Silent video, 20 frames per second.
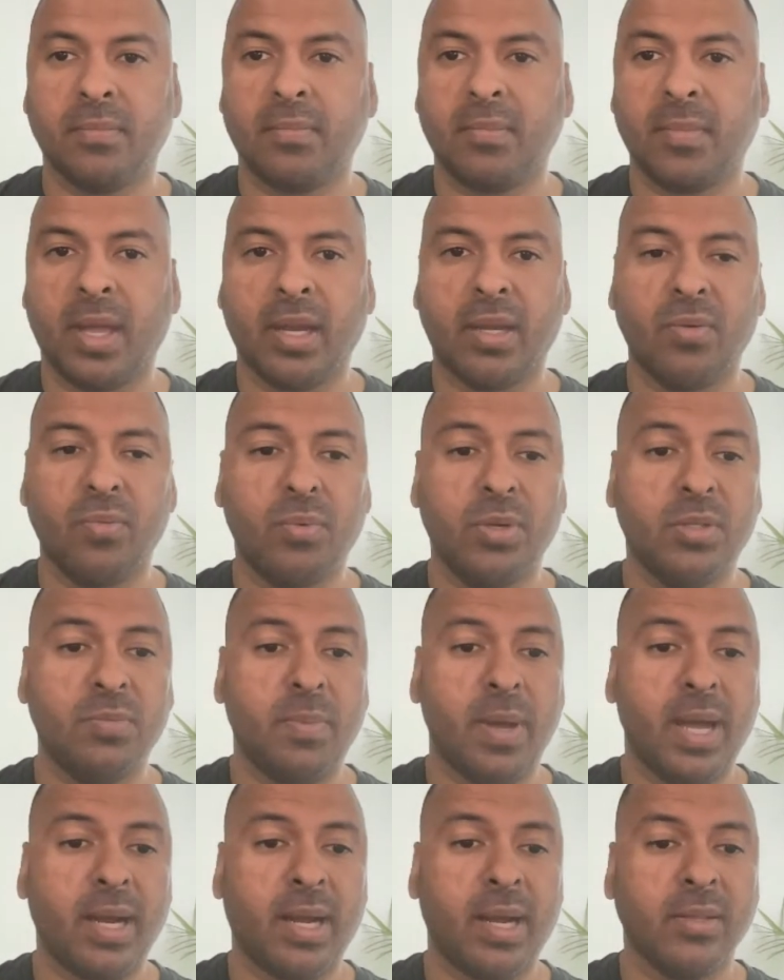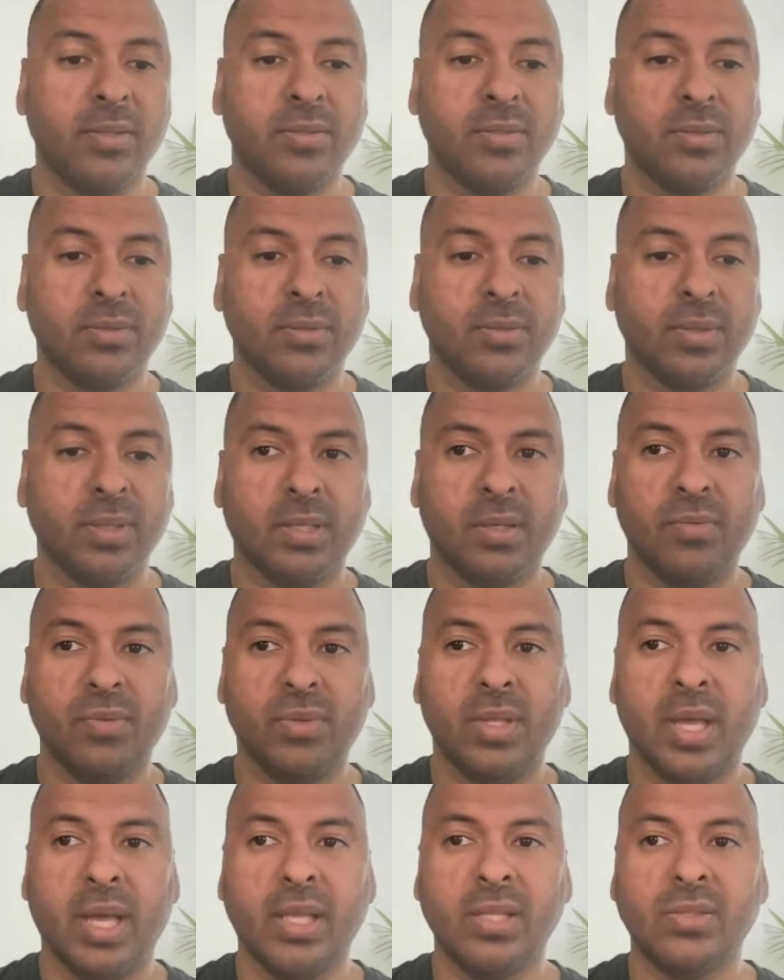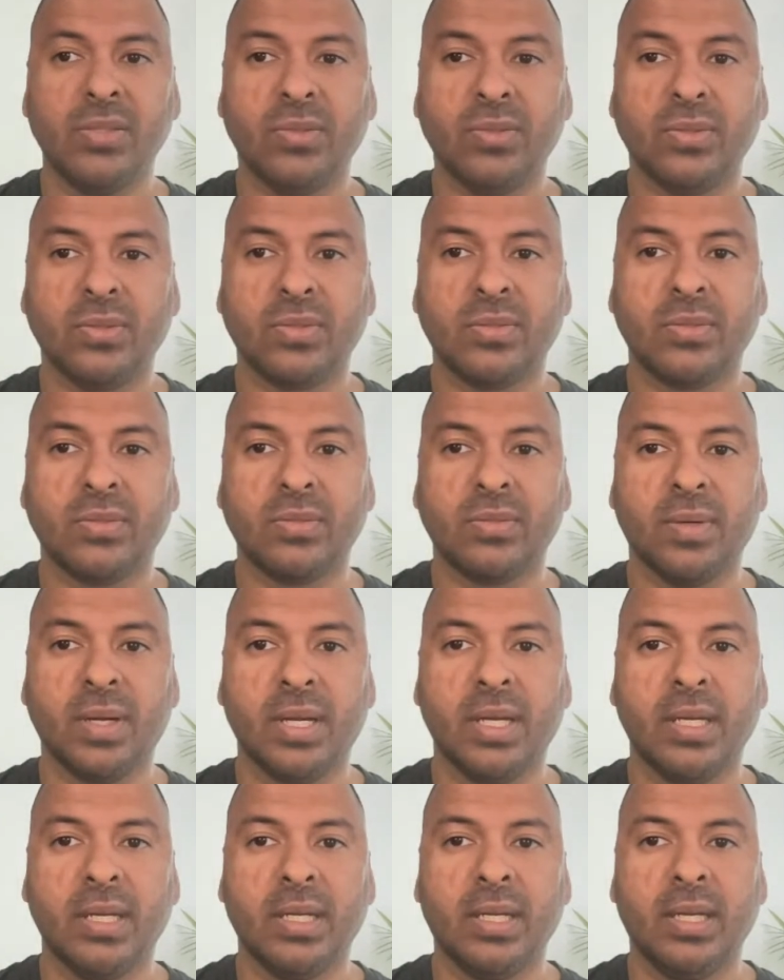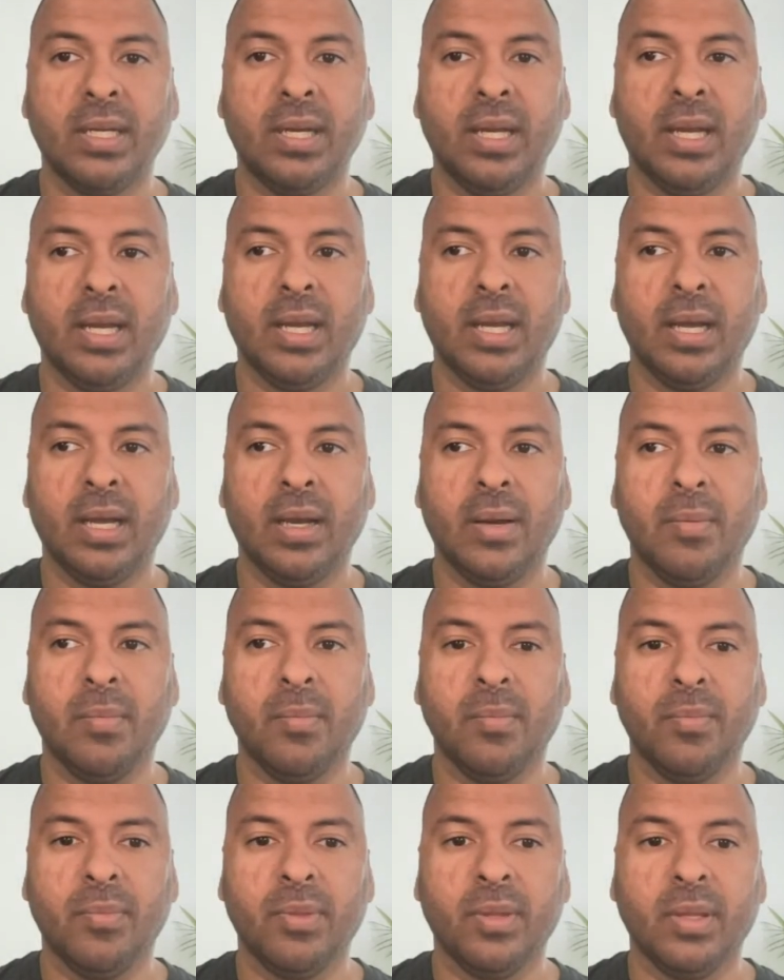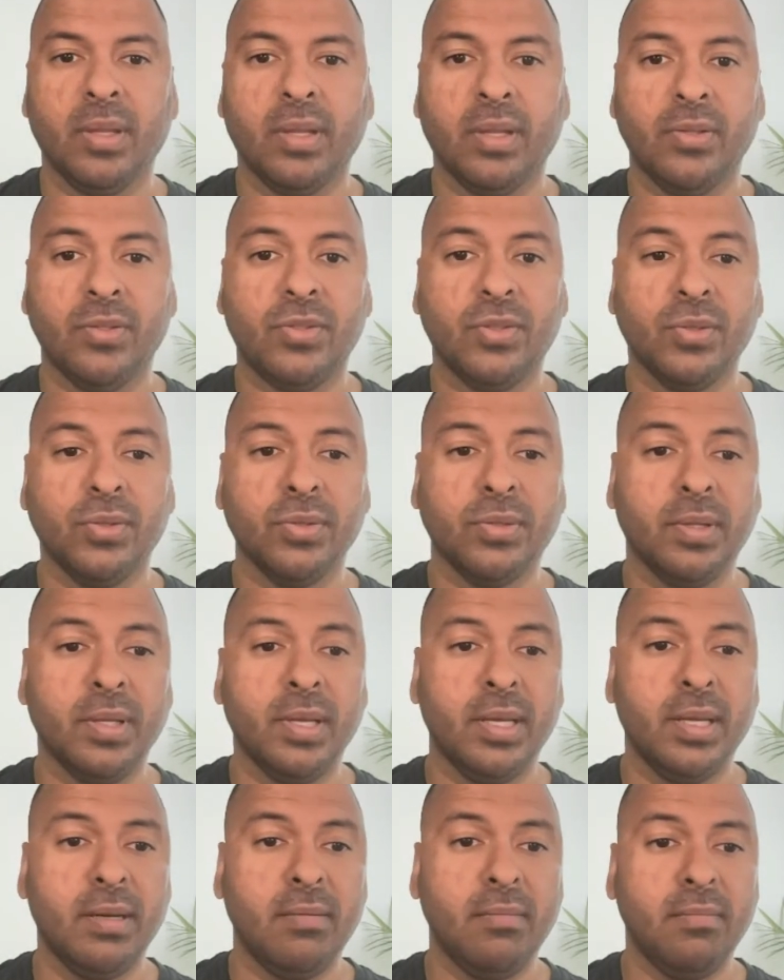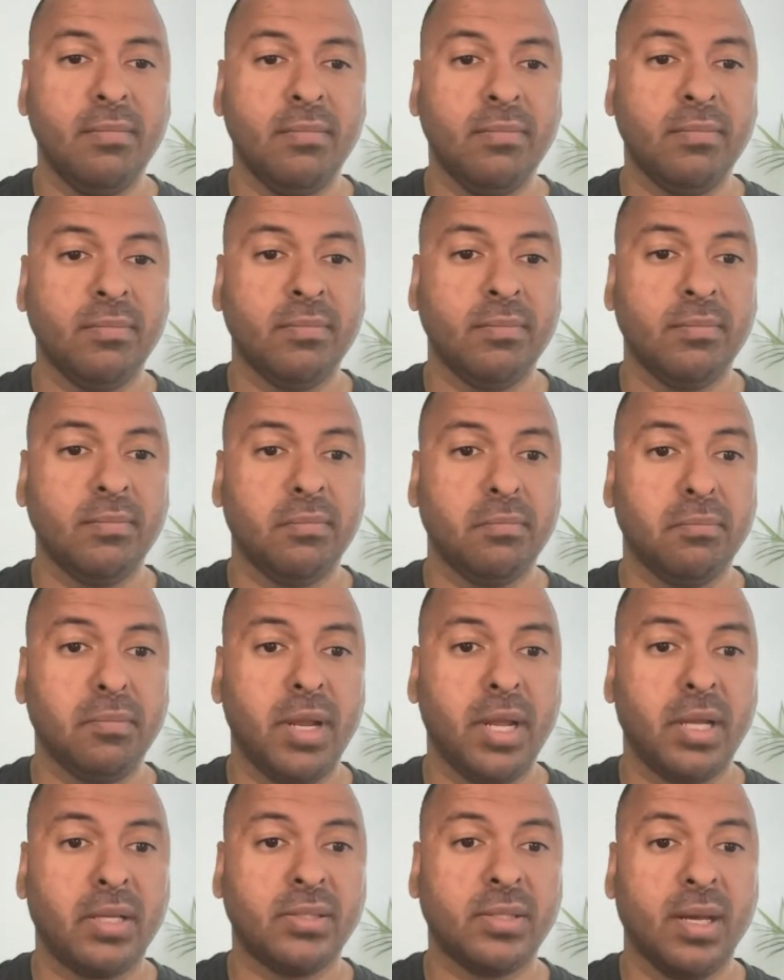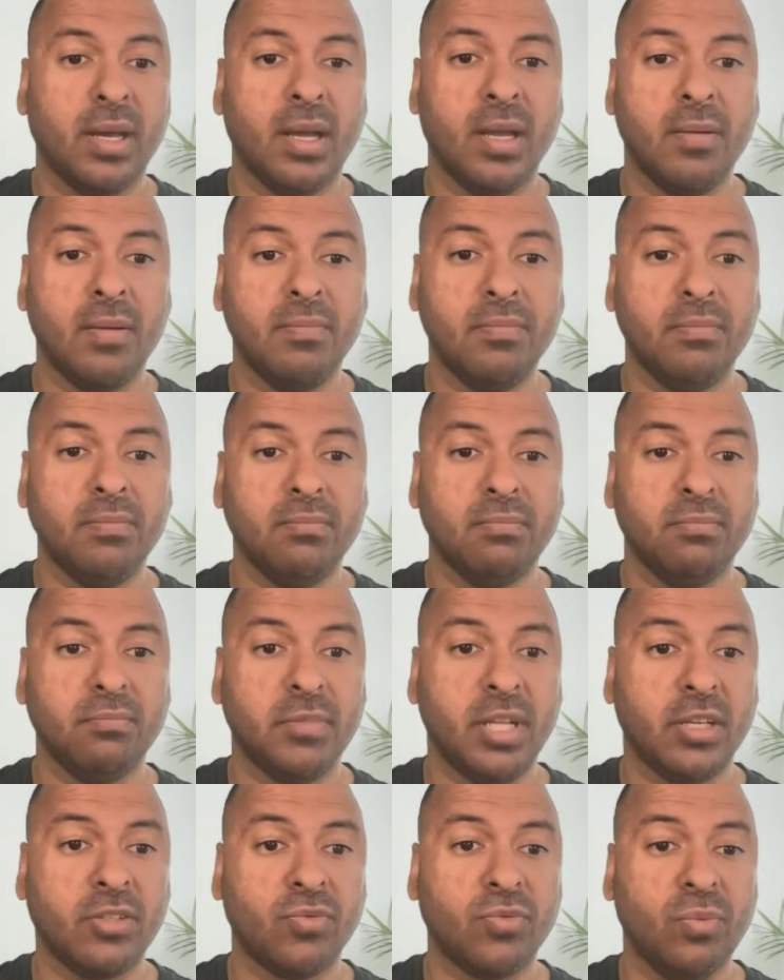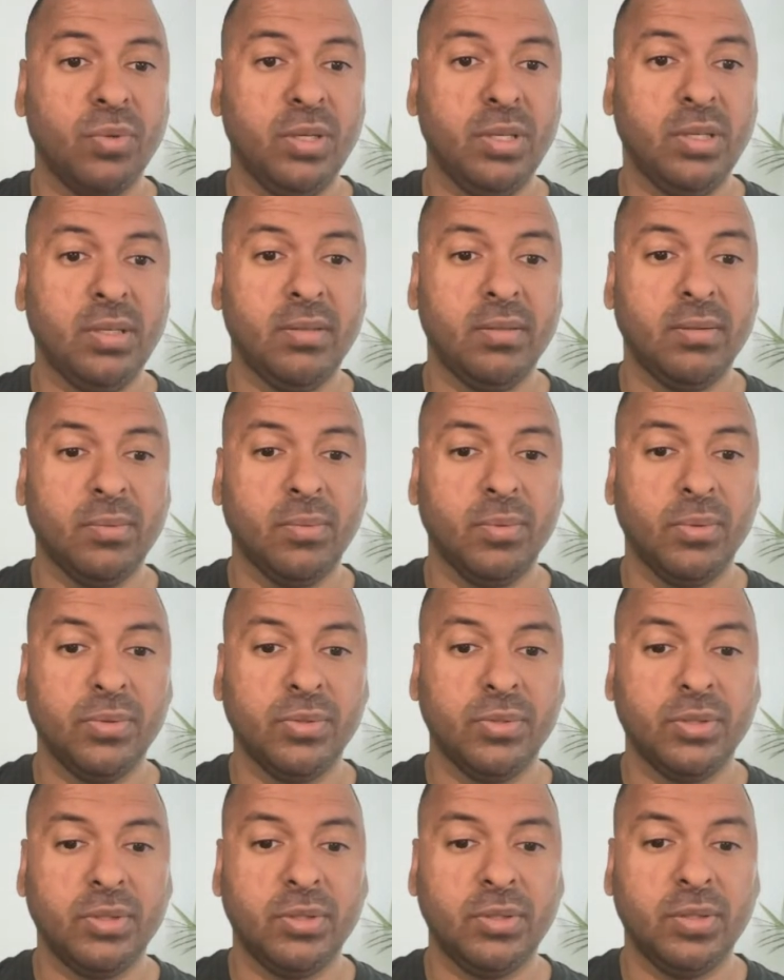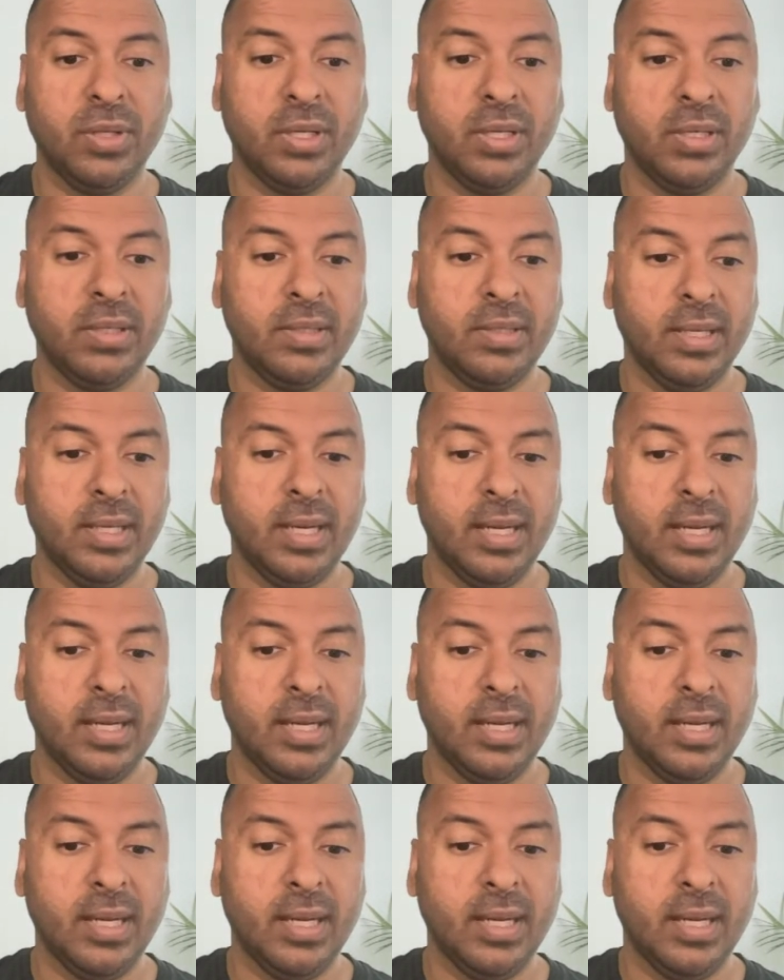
I can reach back out to you and give you the answers, right? Until then, next time, next week, we'll see you here.